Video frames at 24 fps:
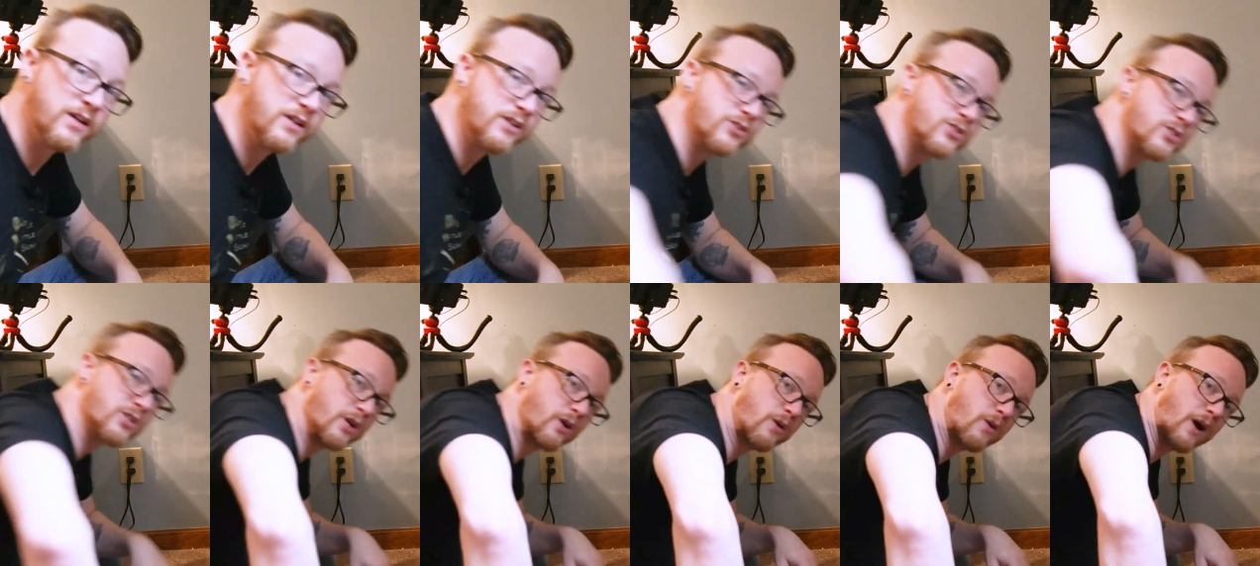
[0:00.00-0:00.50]

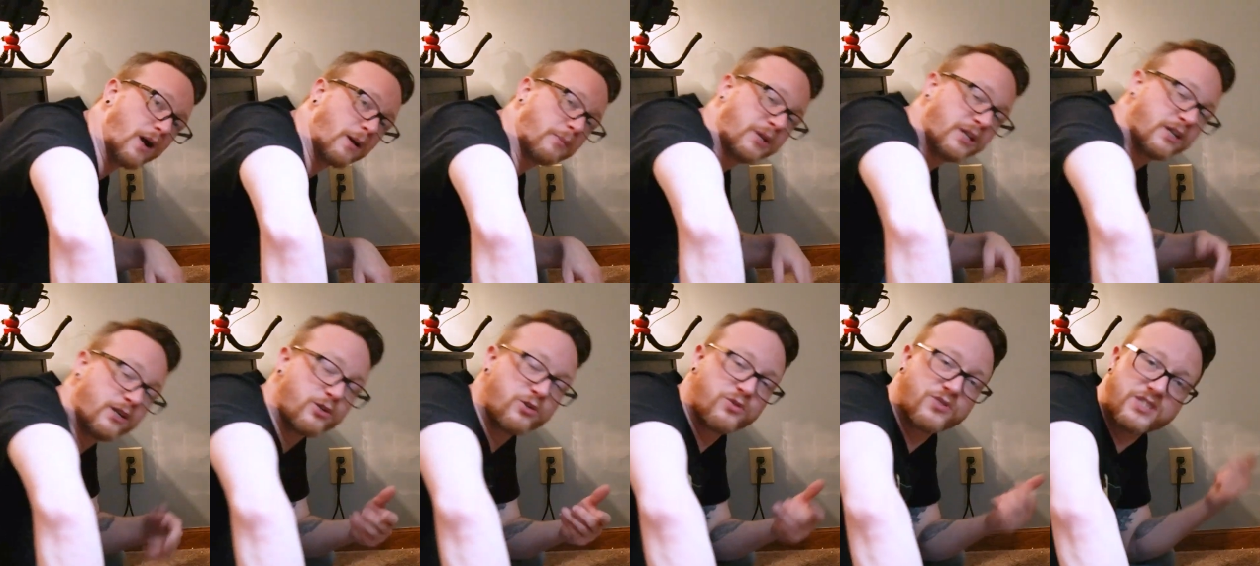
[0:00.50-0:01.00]
So I'm
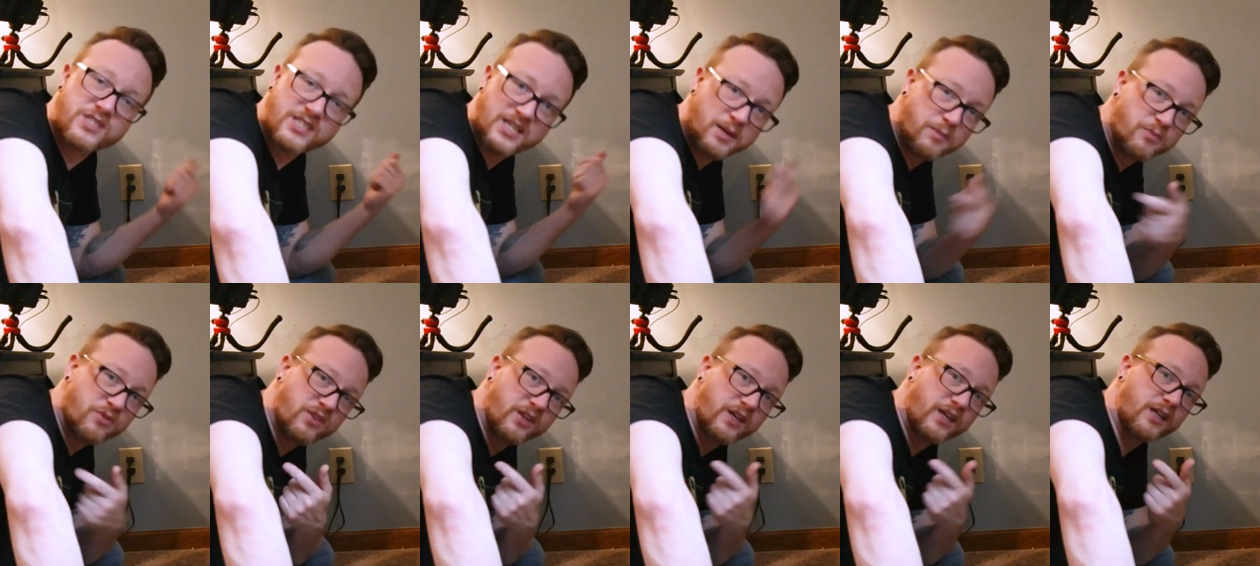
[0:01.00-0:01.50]
going to do the
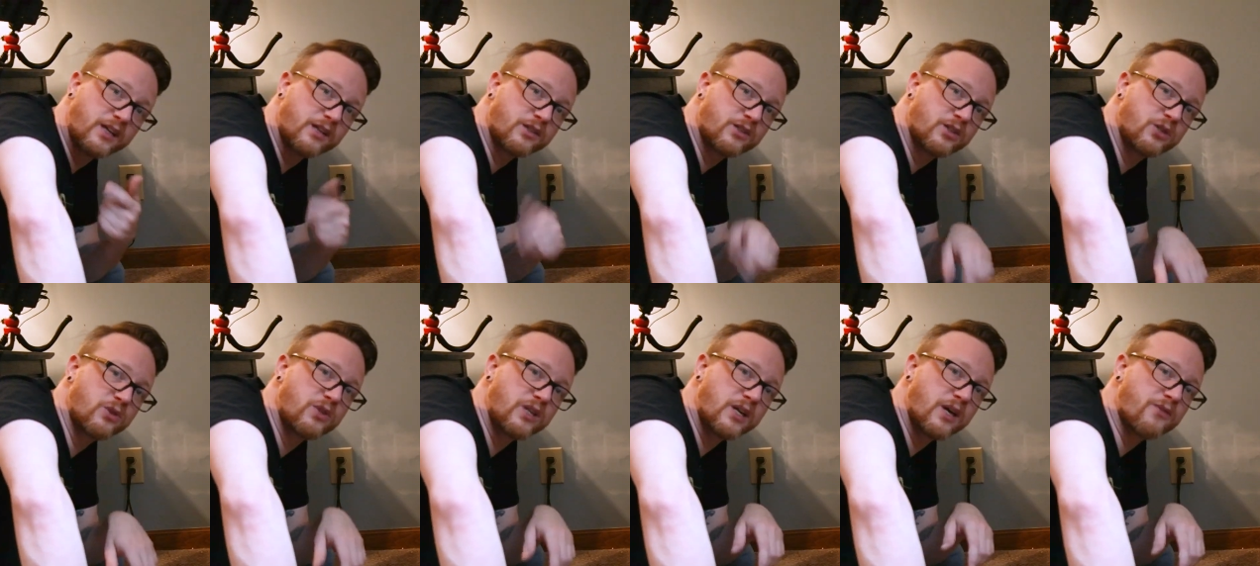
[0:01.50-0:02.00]
same thing
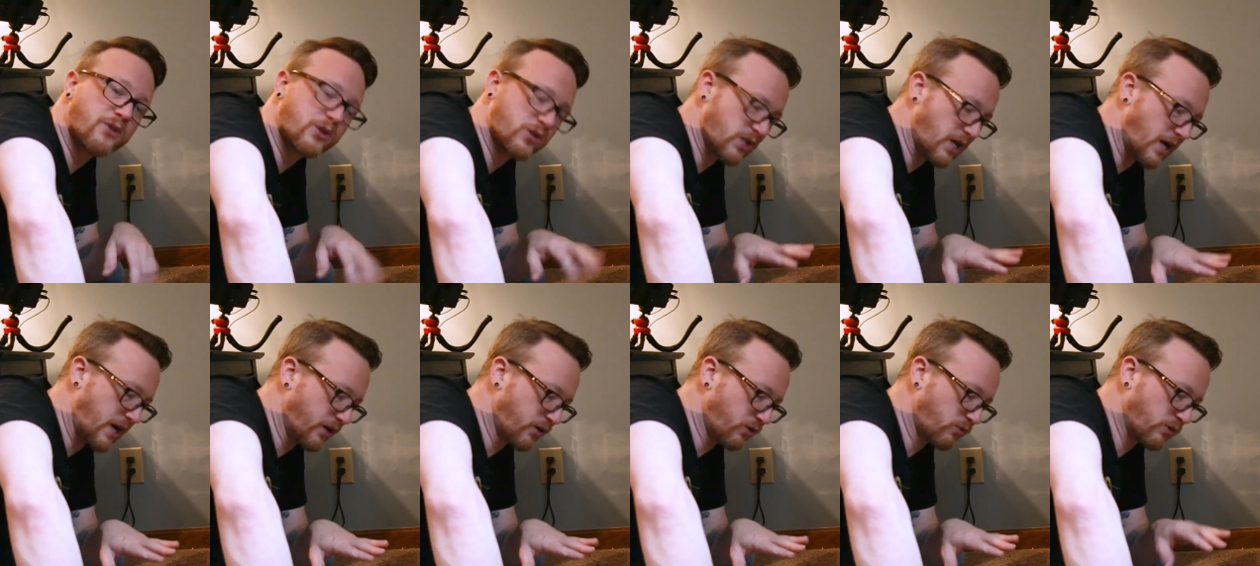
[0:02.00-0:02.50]
to the other
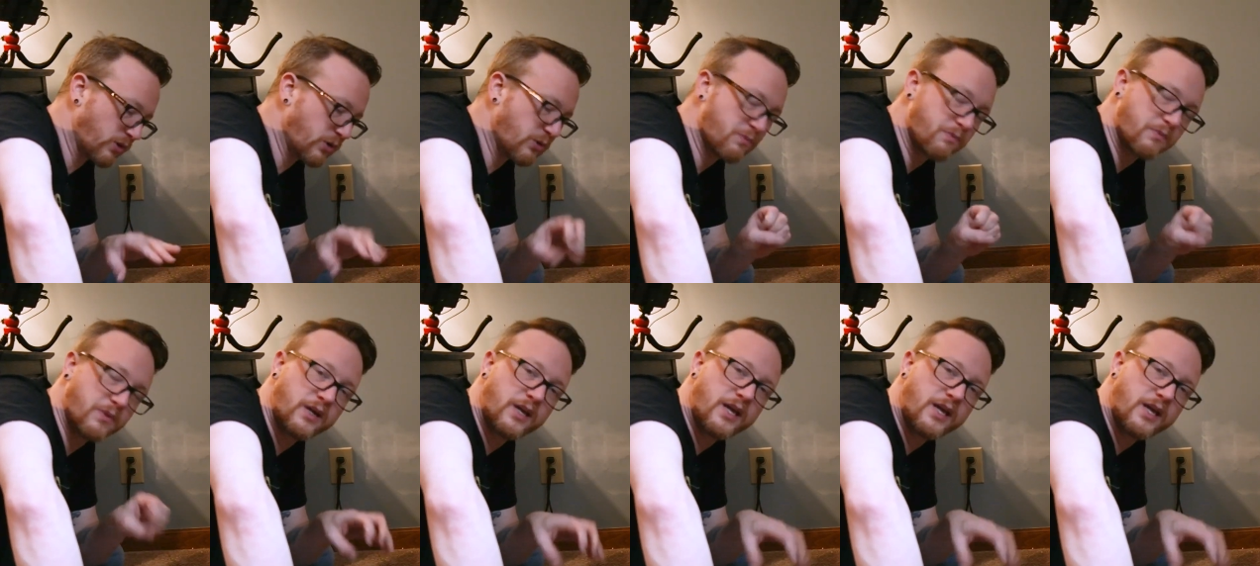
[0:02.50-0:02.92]
side of the room,